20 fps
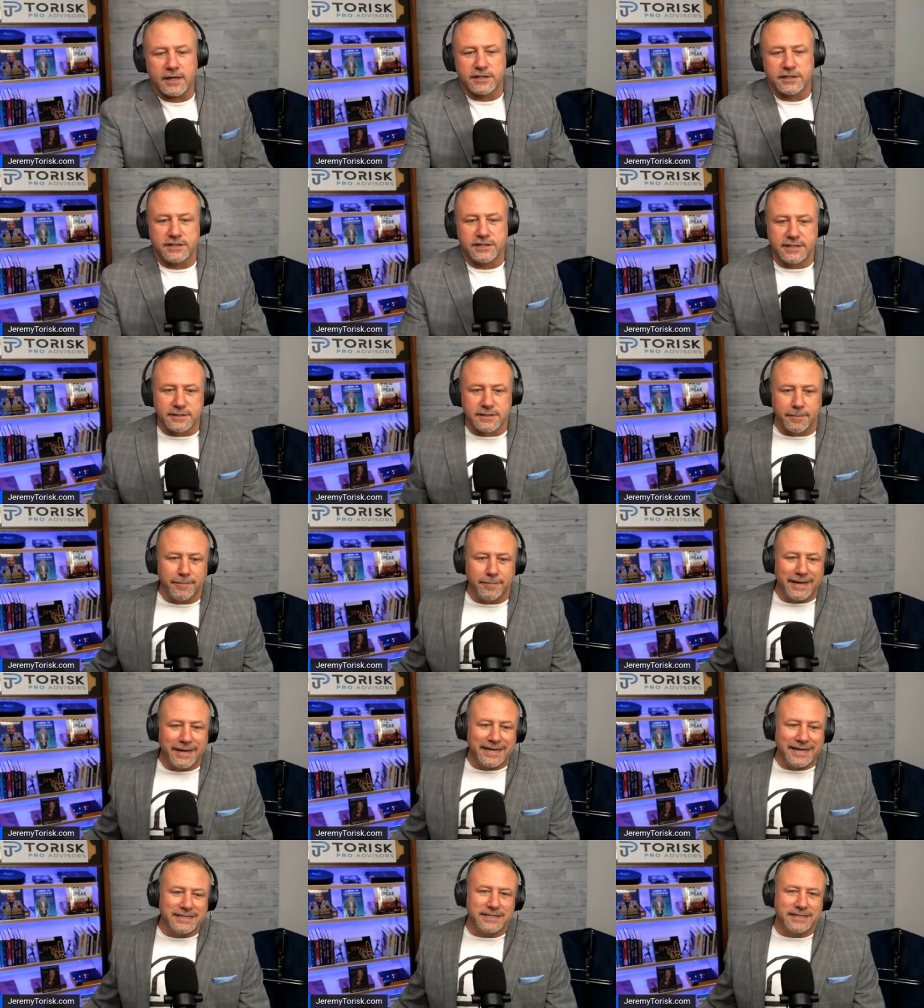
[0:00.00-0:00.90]

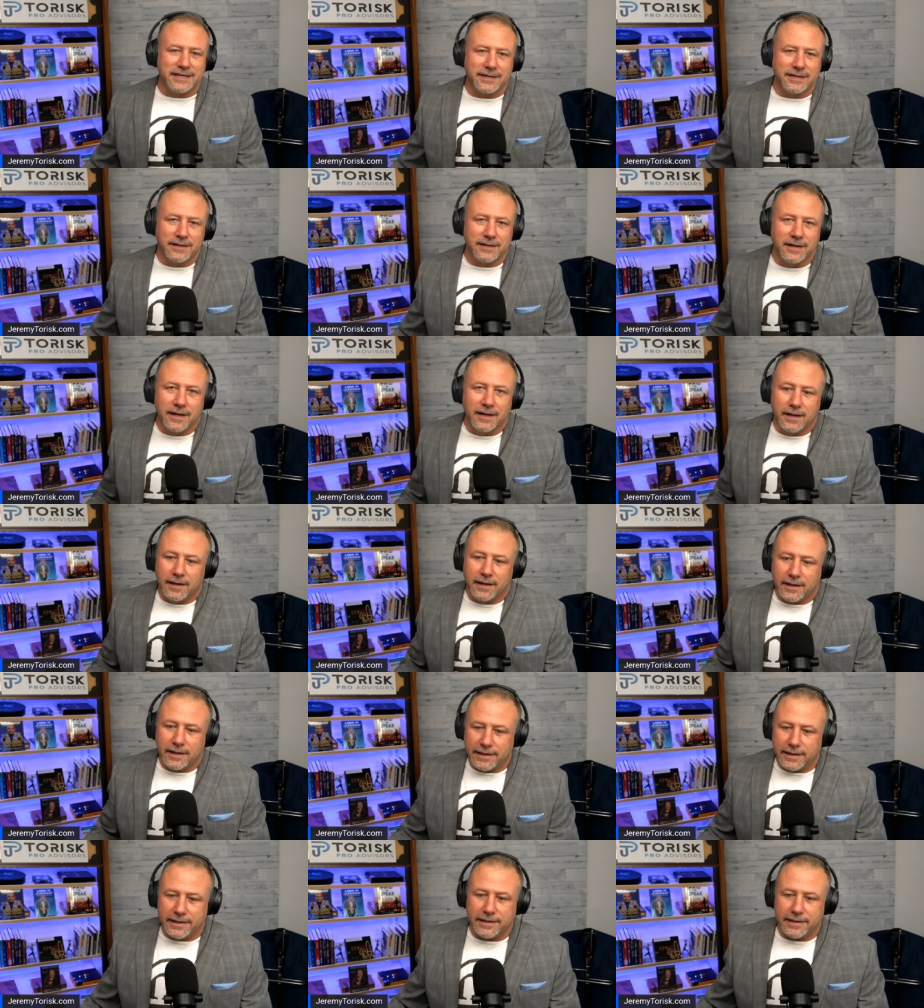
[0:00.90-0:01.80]
amazing.
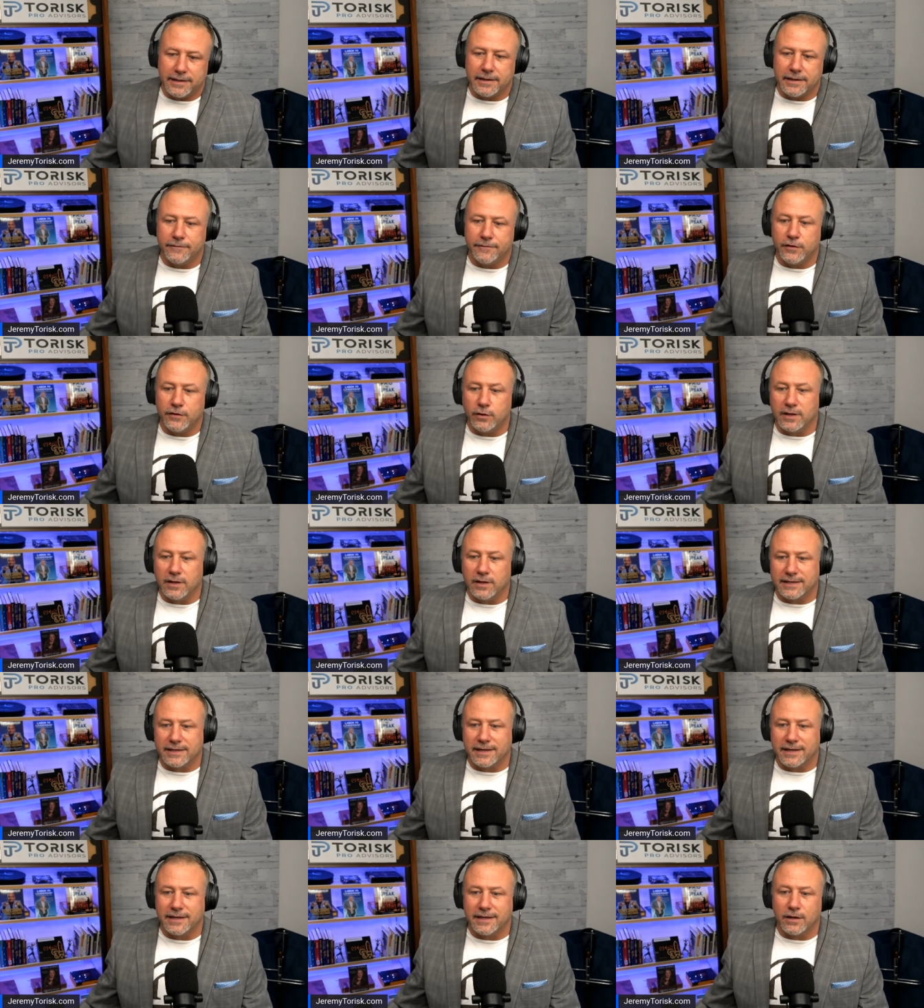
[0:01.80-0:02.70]
And if you'd like to
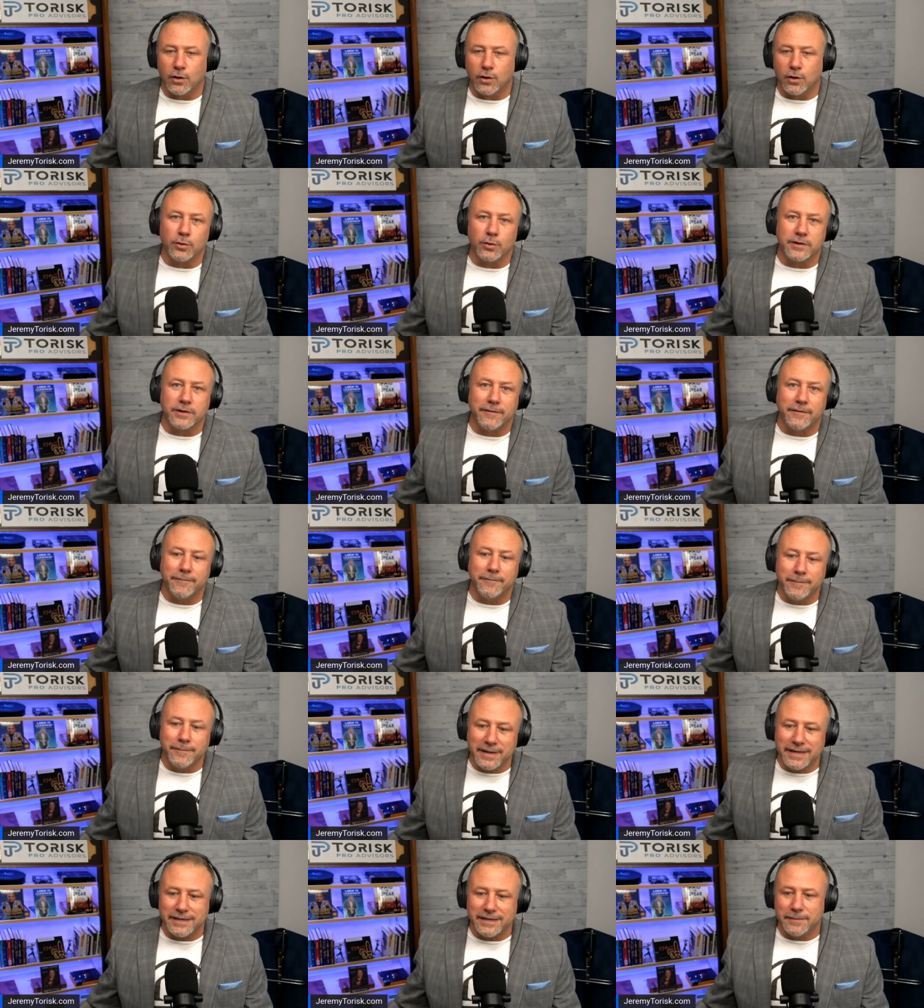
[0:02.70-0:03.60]
get a hold of
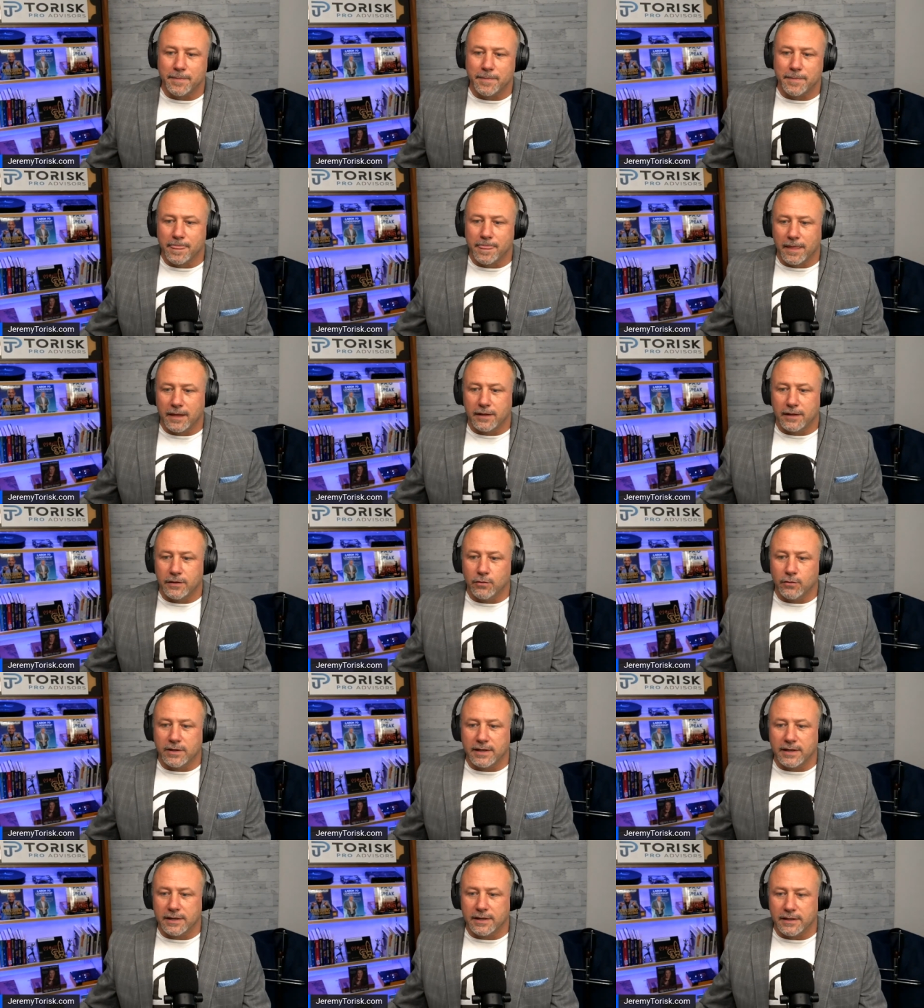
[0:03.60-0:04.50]
me, you
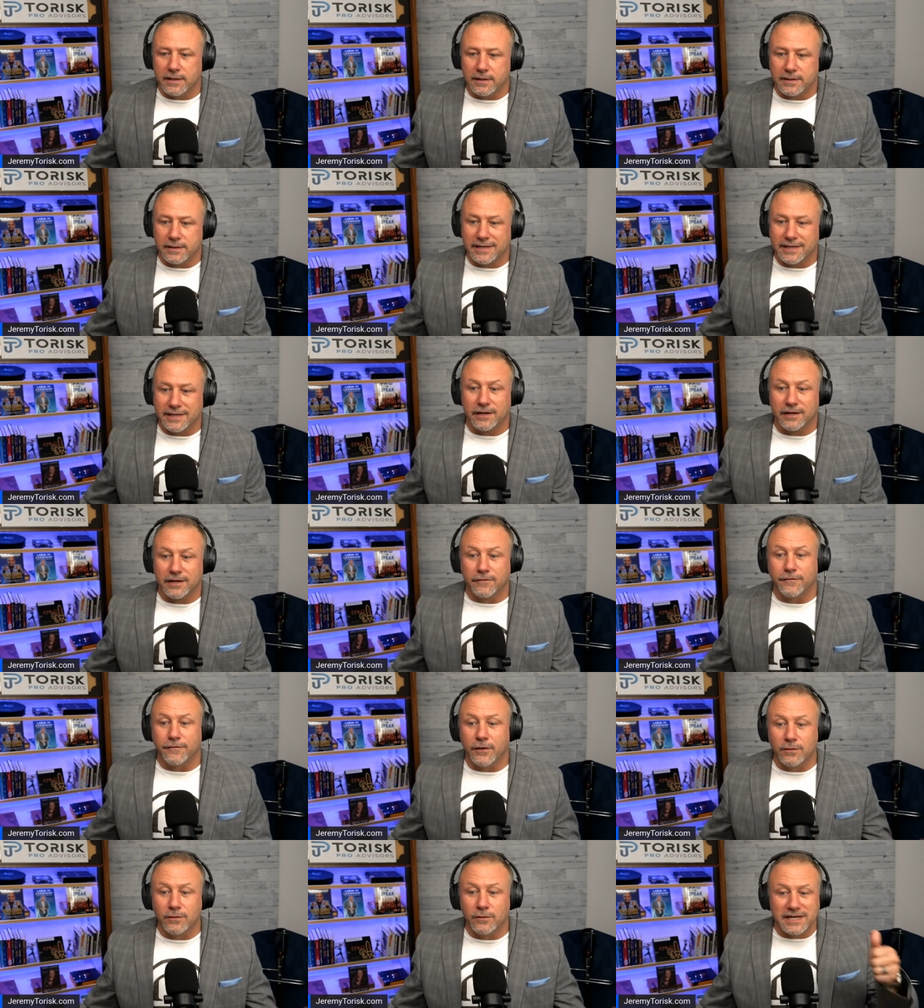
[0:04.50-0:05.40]
can take your
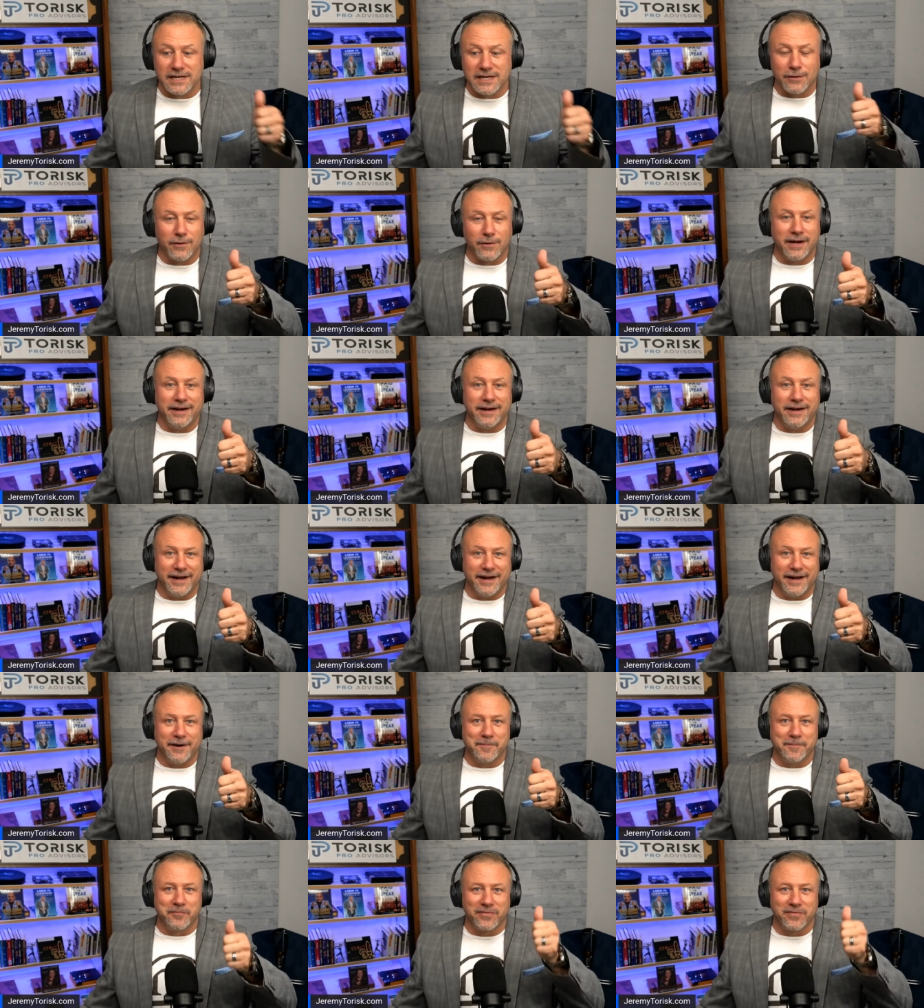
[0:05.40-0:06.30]
phones out right now
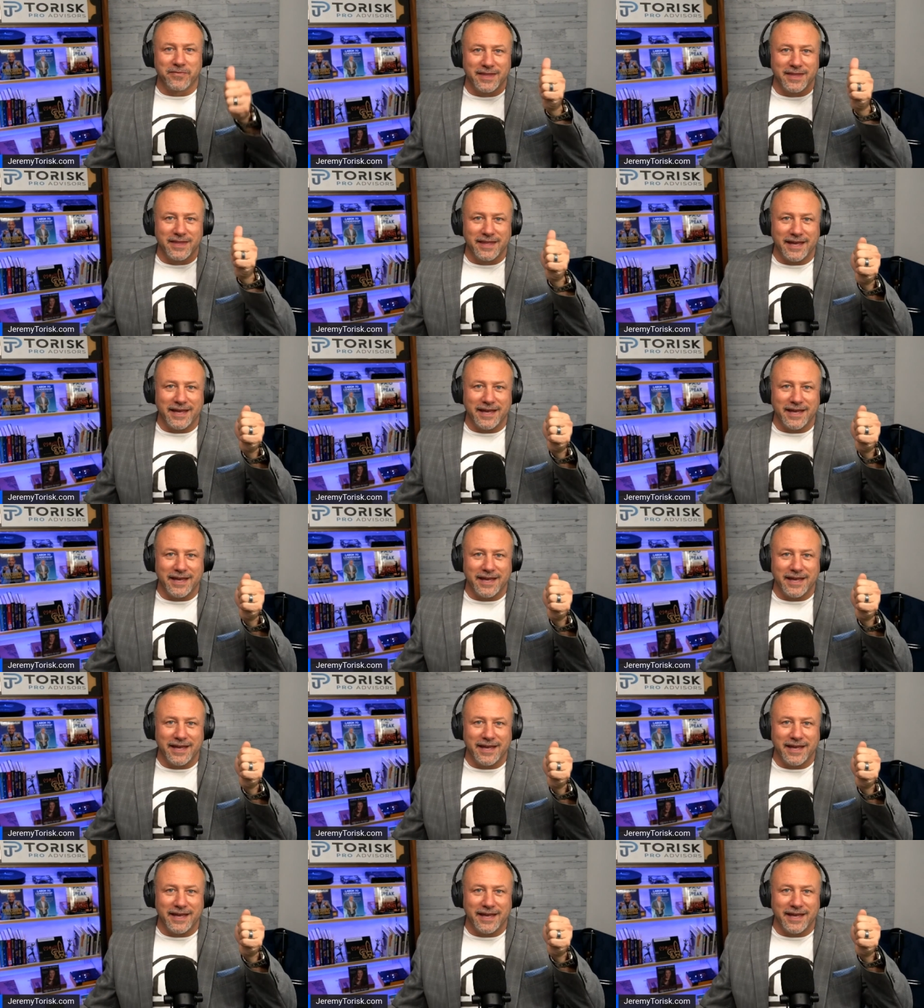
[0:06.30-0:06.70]
and